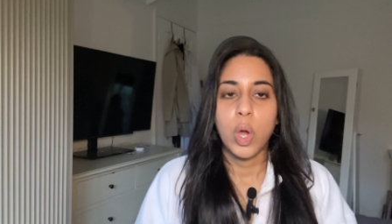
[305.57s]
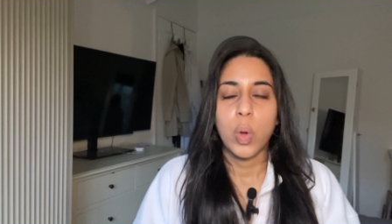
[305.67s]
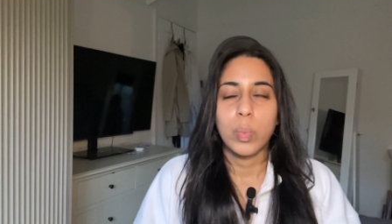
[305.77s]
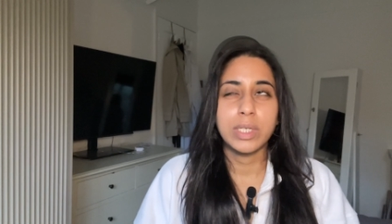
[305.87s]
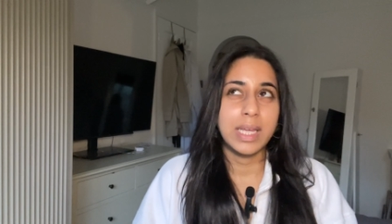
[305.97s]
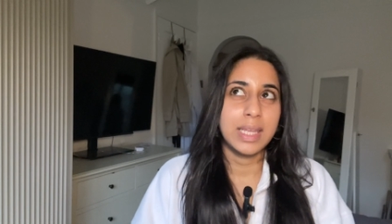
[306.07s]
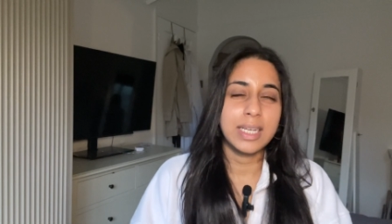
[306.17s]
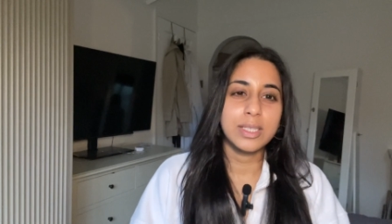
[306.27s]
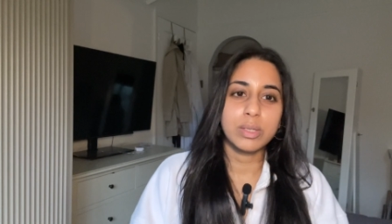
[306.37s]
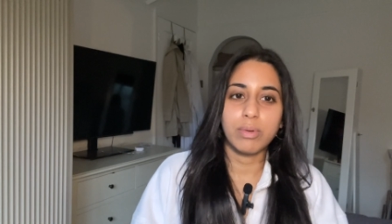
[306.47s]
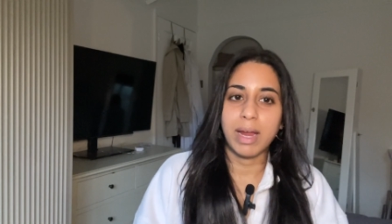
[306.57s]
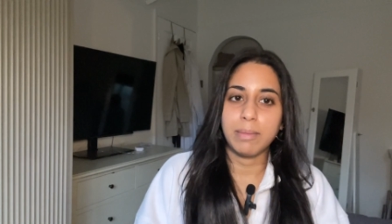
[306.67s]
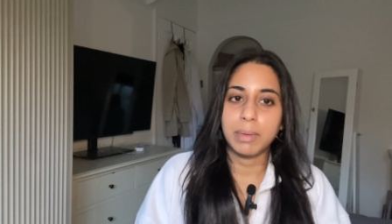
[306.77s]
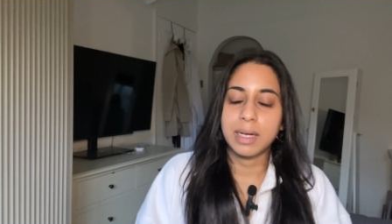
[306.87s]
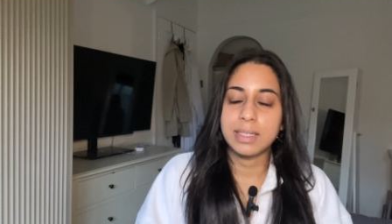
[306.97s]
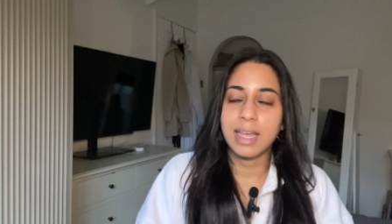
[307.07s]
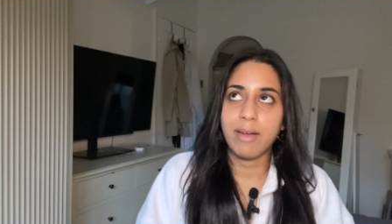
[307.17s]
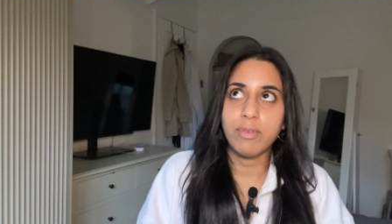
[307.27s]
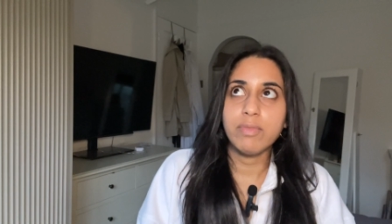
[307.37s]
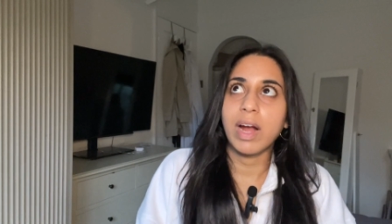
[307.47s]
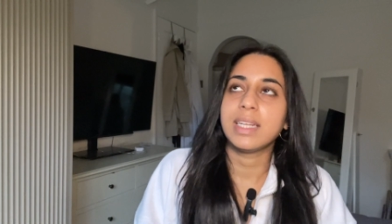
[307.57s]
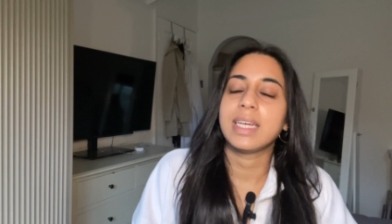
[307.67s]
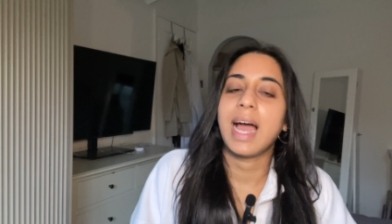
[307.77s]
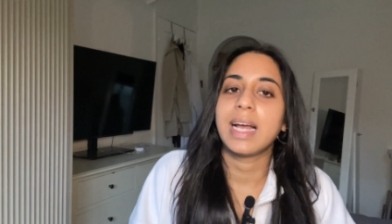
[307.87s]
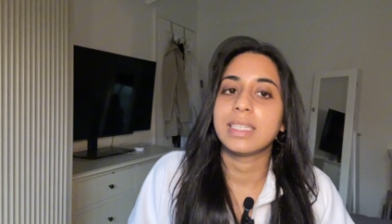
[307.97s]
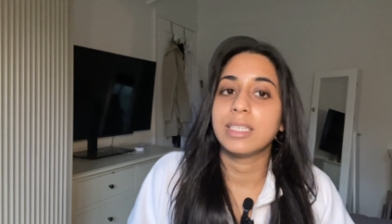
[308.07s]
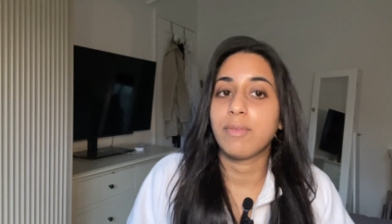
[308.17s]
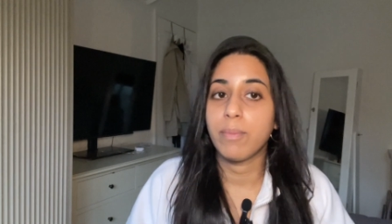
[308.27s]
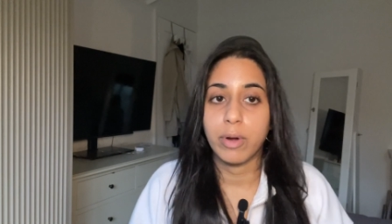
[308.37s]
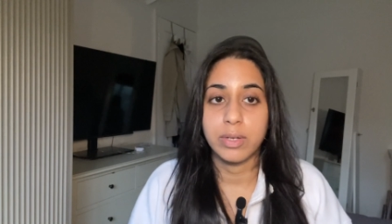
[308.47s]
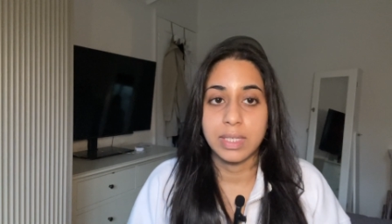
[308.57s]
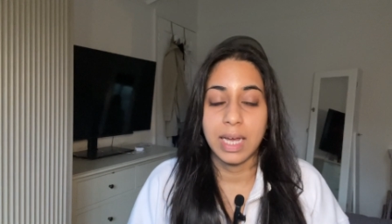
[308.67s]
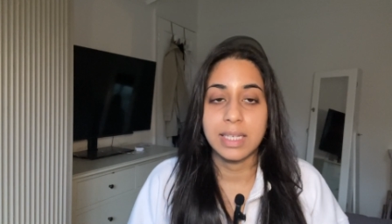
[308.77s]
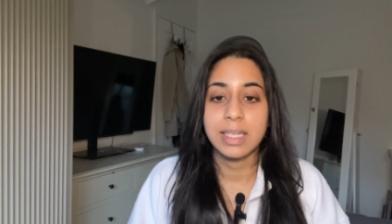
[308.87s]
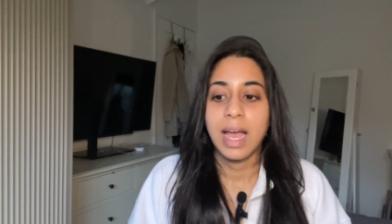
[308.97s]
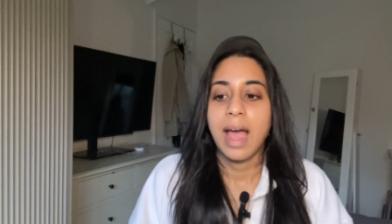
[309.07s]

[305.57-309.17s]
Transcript: which I think is great because every writer has a different process,